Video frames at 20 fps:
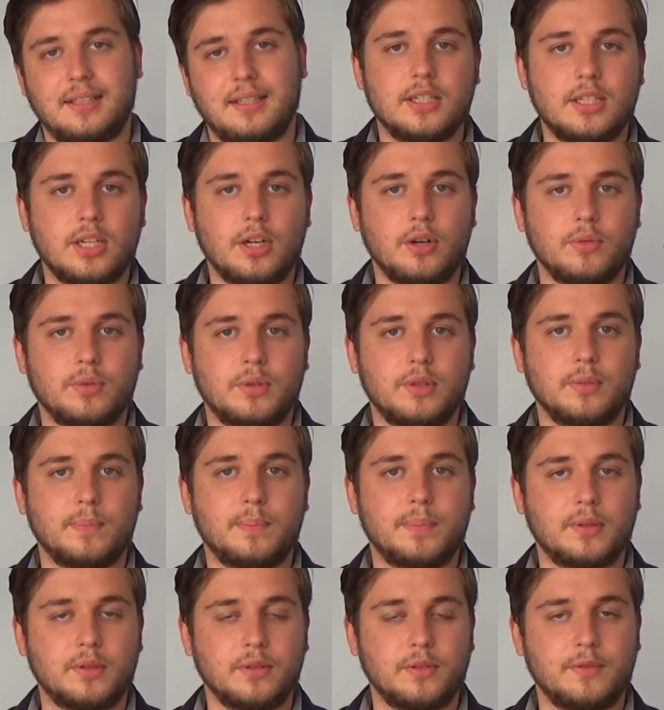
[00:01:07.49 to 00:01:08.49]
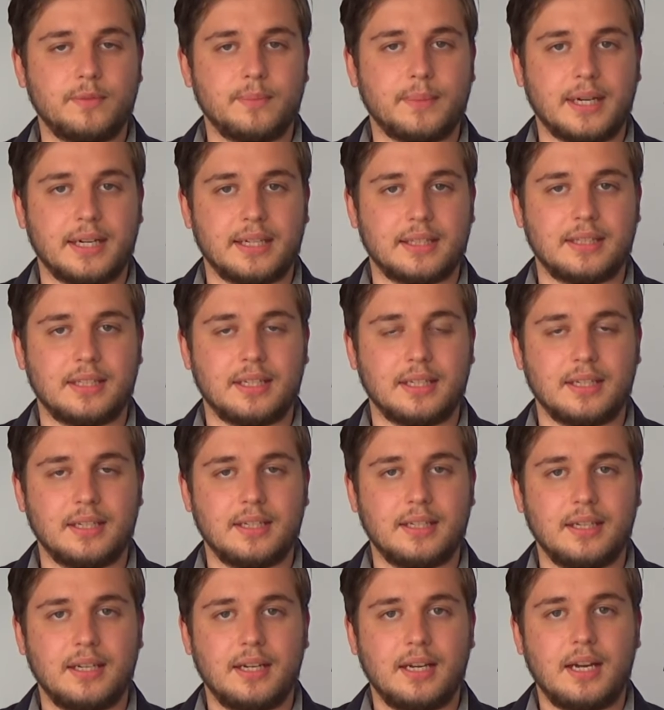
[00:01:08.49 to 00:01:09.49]
So, to prove my
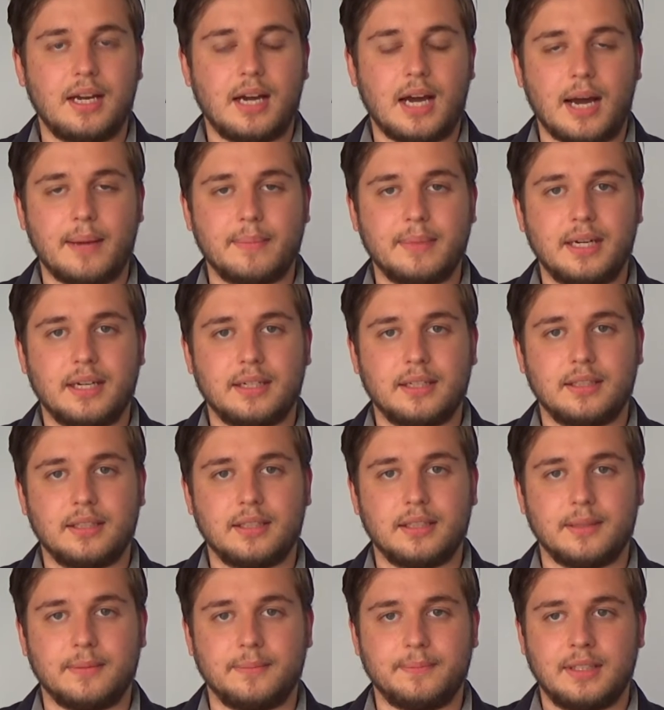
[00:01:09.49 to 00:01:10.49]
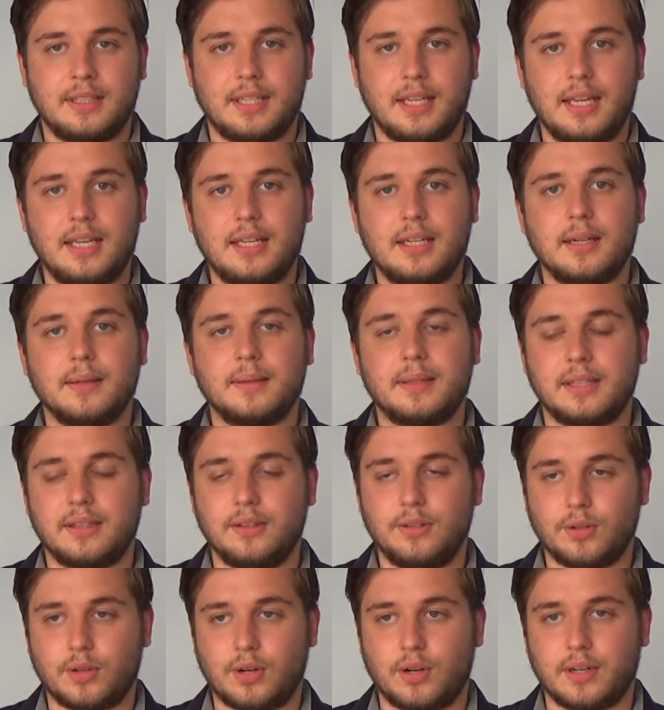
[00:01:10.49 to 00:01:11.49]
thing, I'm gonna take a
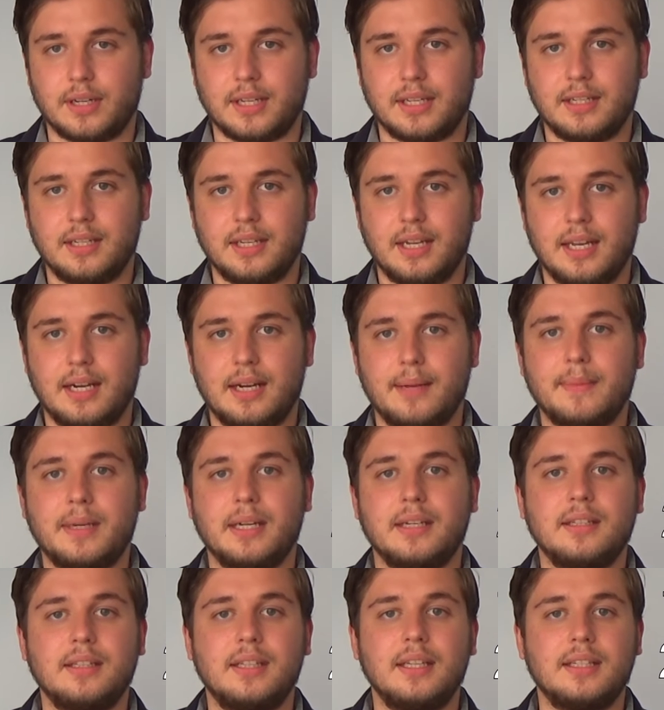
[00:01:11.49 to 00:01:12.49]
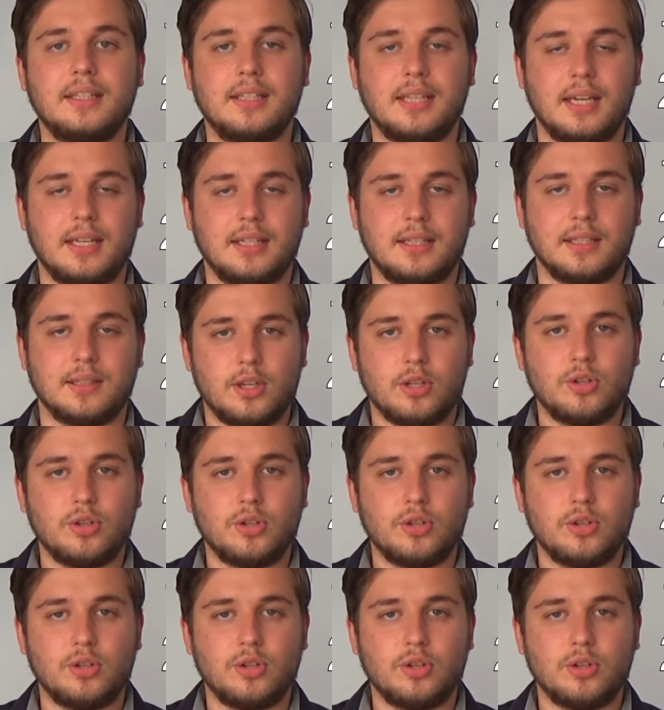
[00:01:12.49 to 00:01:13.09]
drawing and I'm gonna dictate it.